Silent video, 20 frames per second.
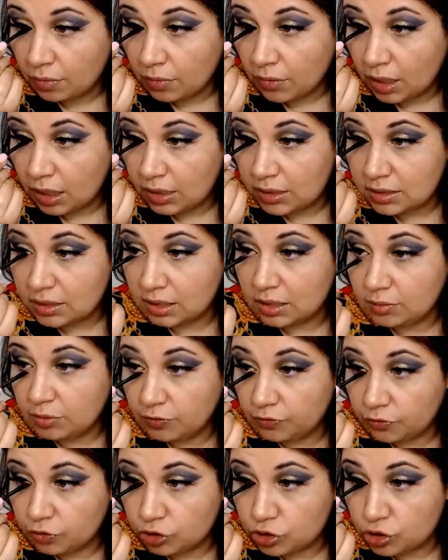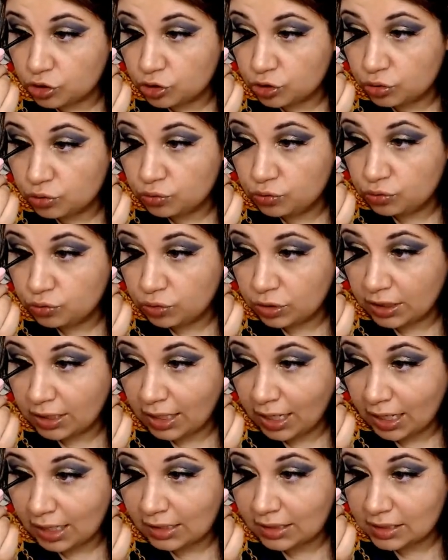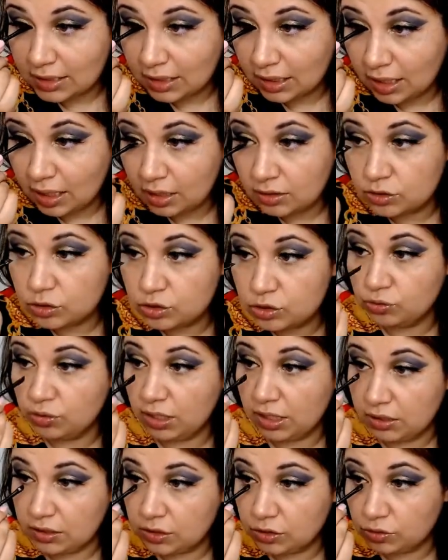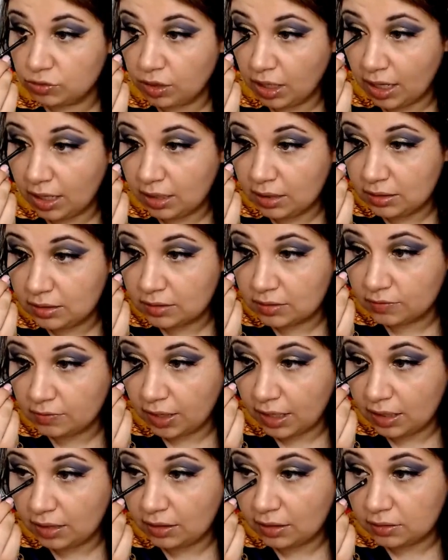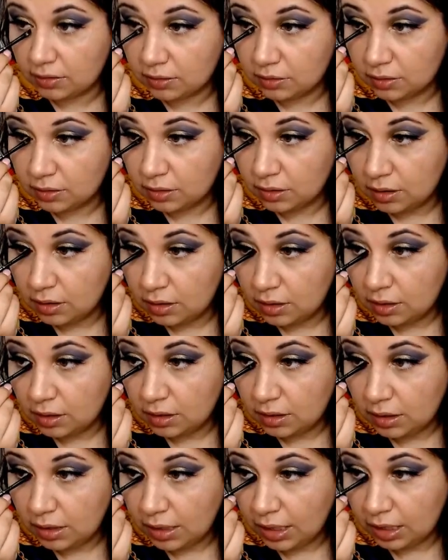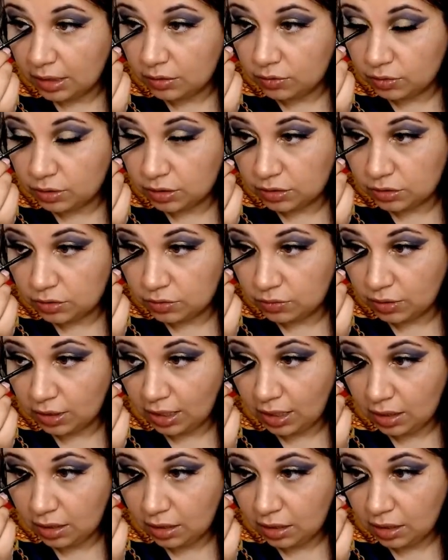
it's gonna be for 2 nights again, 2 days 2 nights, right? Yeah, you can do that.